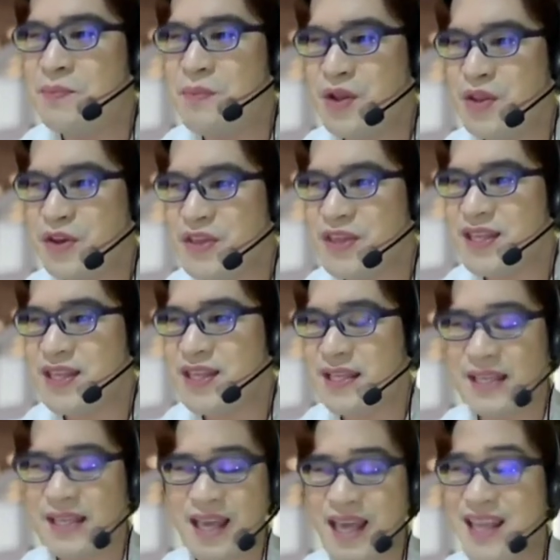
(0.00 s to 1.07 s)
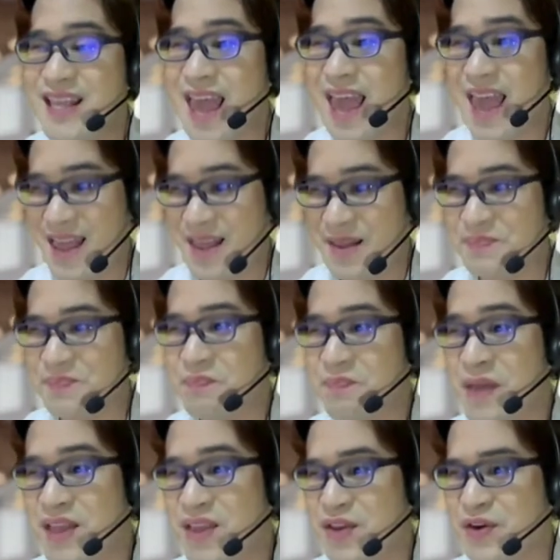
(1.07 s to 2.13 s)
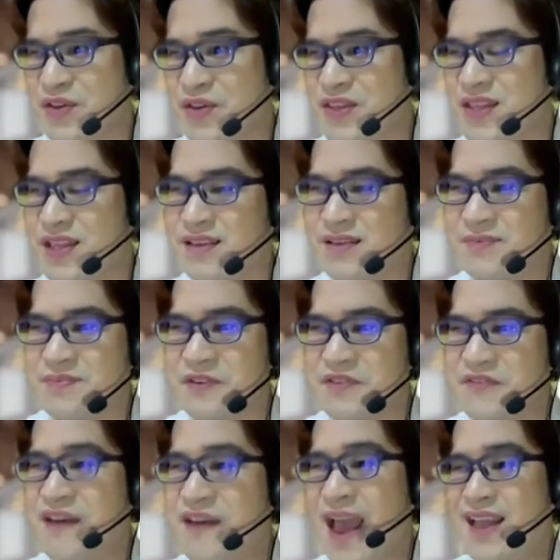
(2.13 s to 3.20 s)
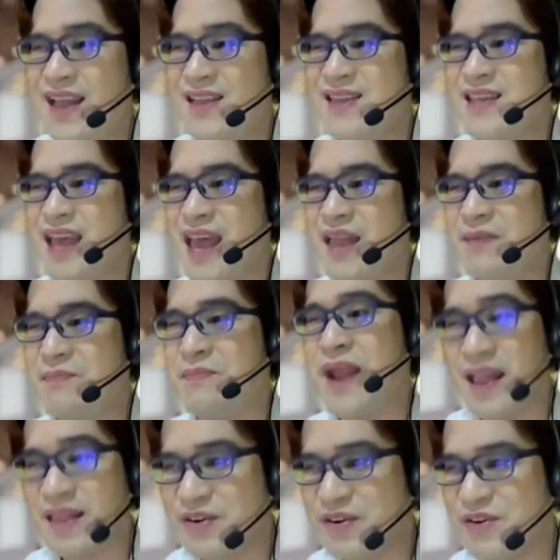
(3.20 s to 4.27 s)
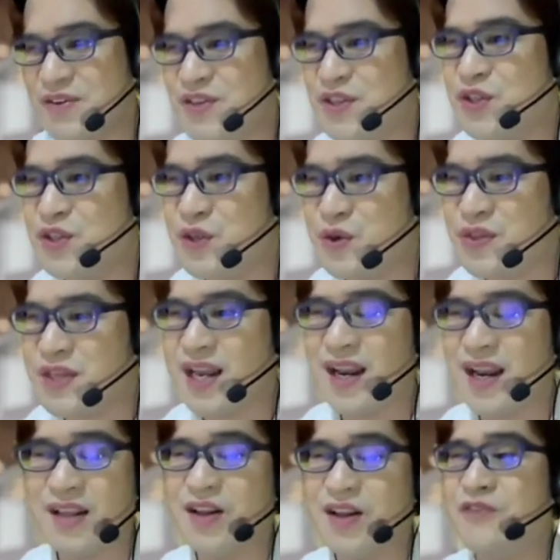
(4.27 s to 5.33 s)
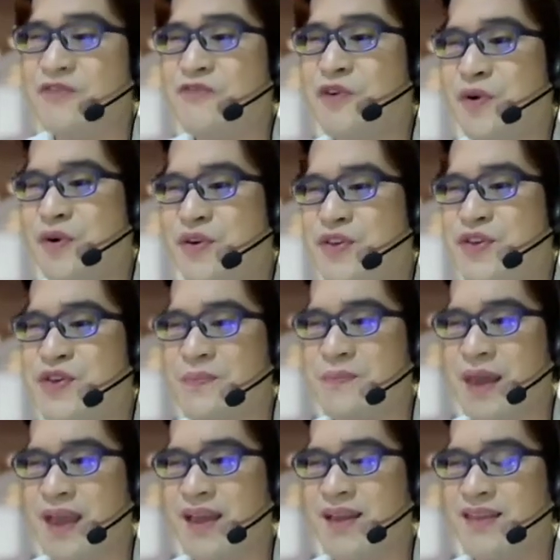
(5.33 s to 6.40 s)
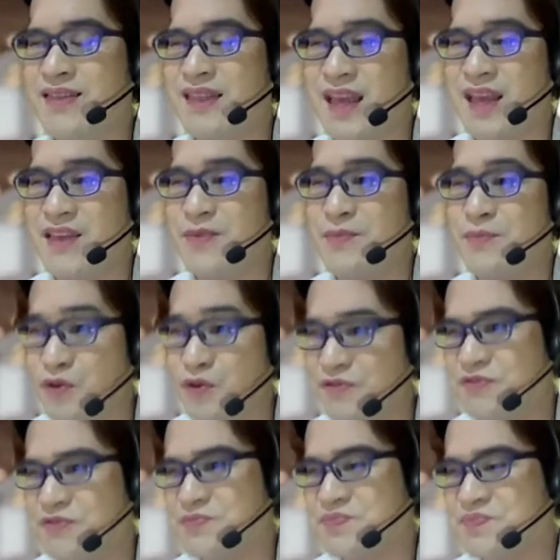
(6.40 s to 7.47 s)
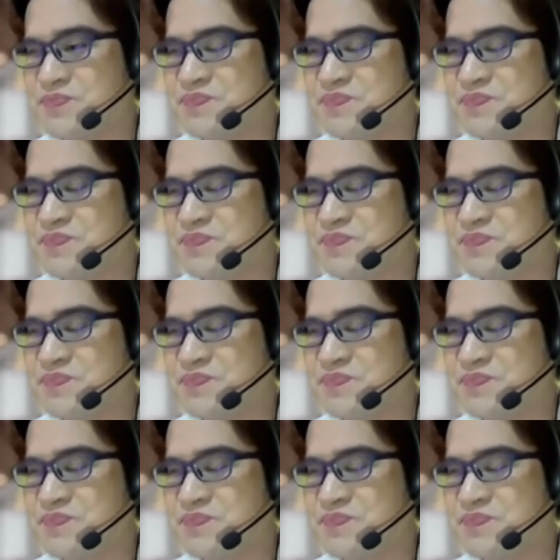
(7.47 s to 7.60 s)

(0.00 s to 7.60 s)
Motors in cake, mixers, fans, and blenders use electrical force to make things move.